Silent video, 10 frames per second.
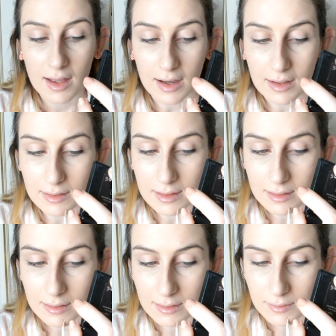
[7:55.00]
And
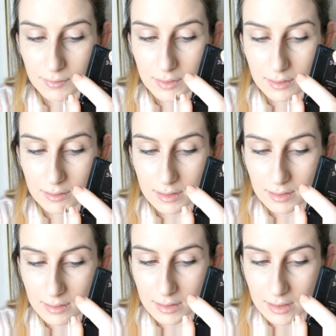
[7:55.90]
then there's a few
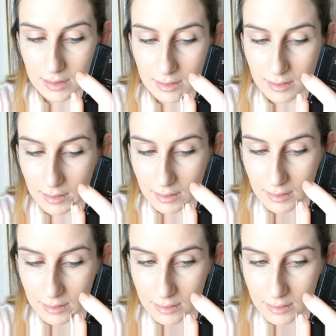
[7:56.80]
down here.